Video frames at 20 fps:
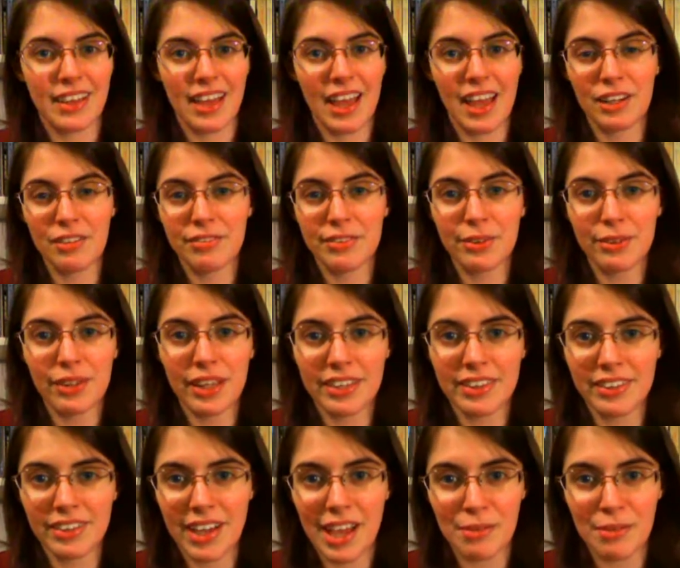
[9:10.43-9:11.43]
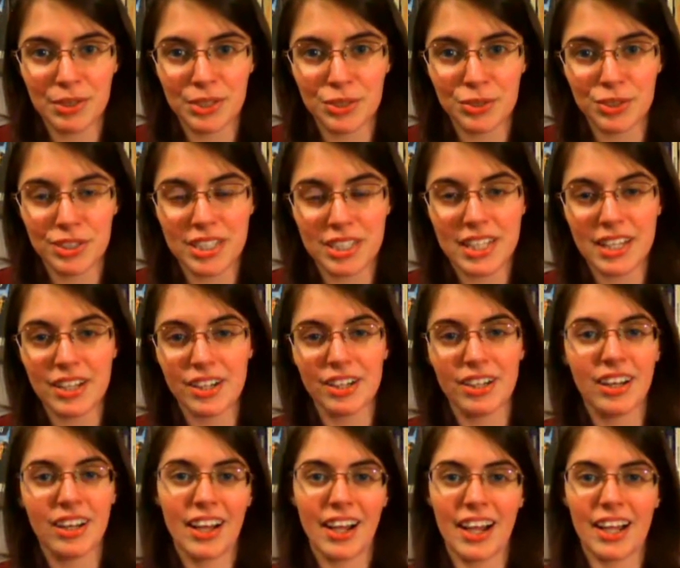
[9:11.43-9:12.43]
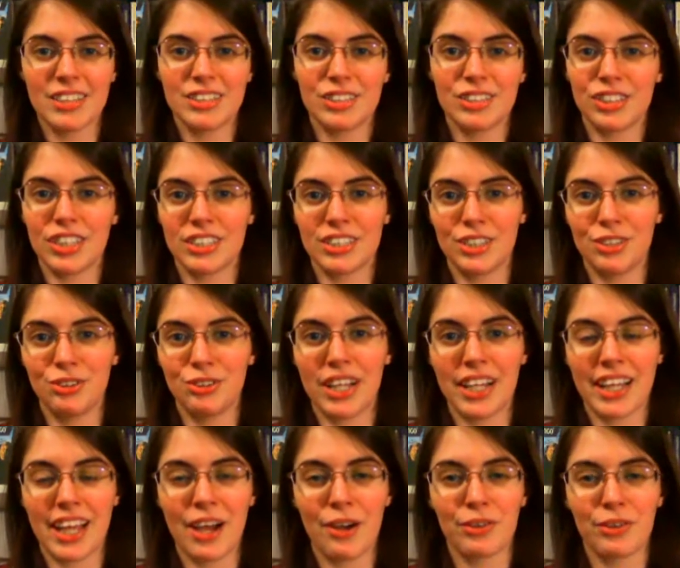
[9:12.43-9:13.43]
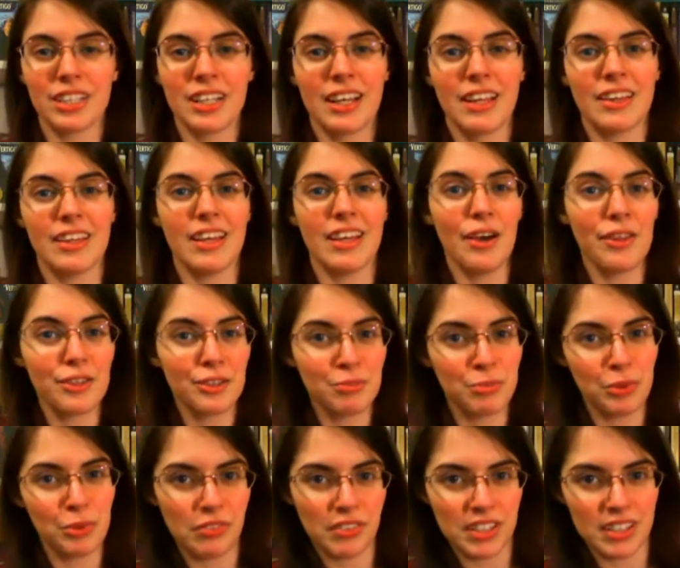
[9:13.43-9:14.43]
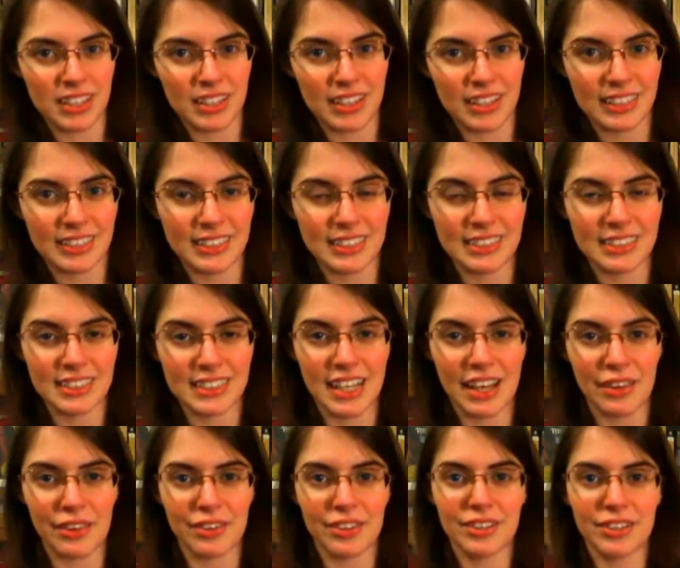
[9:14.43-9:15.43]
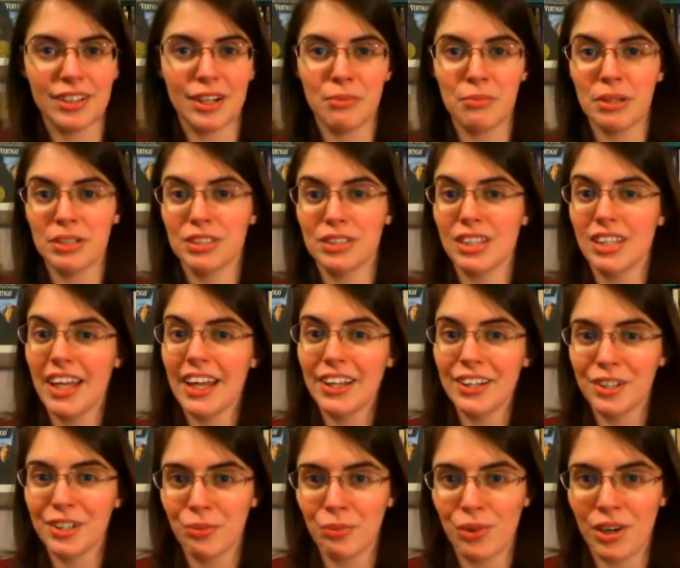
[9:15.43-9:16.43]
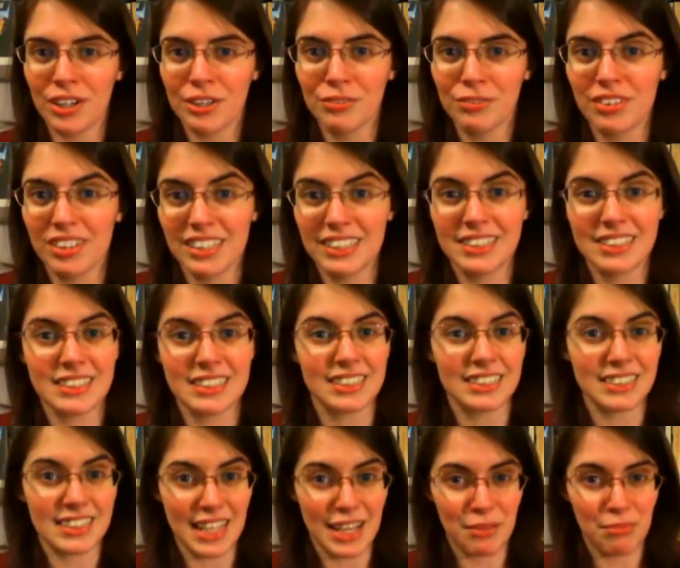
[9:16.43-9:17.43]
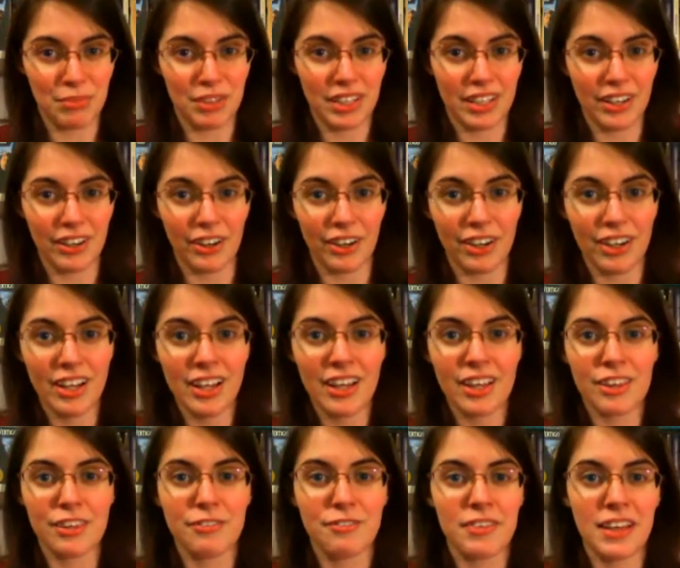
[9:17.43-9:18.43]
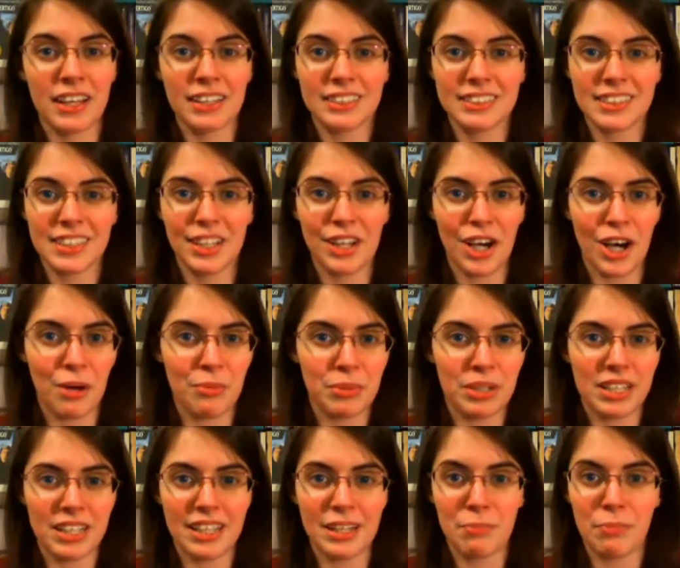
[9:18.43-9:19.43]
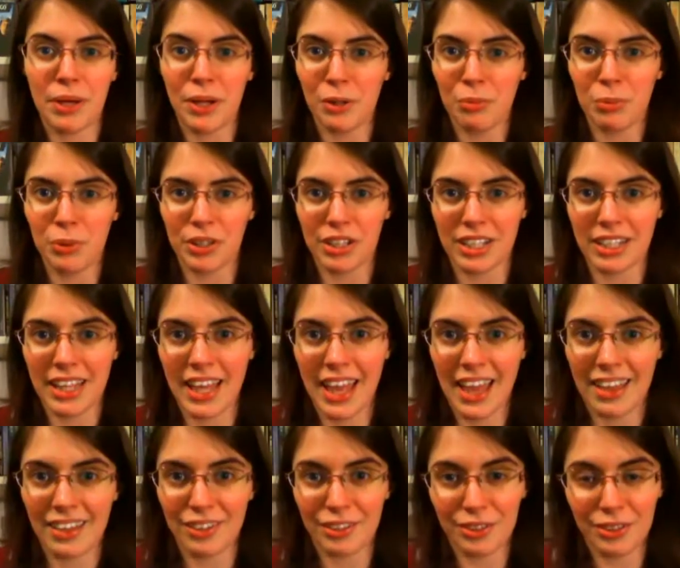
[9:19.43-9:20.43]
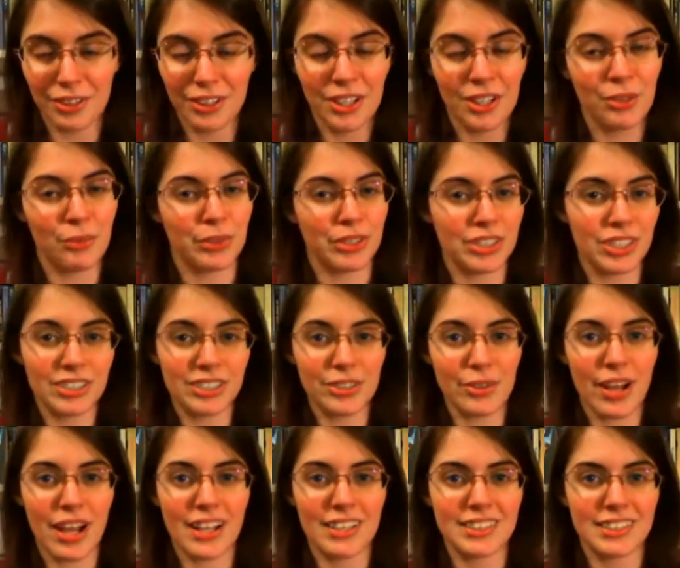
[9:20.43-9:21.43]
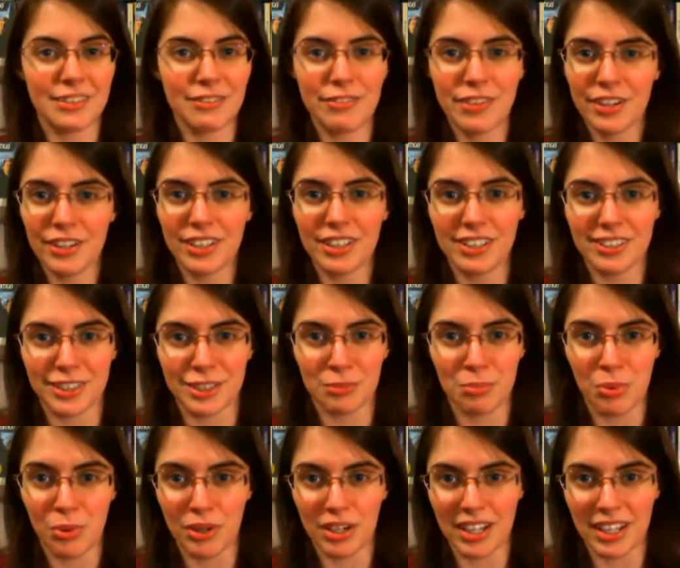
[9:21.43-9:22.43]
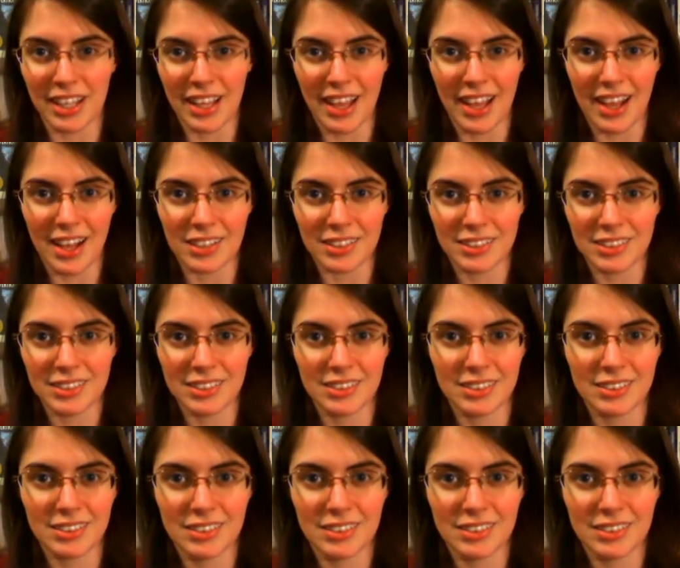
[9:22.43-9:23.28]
And if you like their chemistry here, I suggest you check out the other movie that they did together, a much lighter one released the same year, the fantasy comedy Bell, Book, and Candle, which also has a very good supporting cast.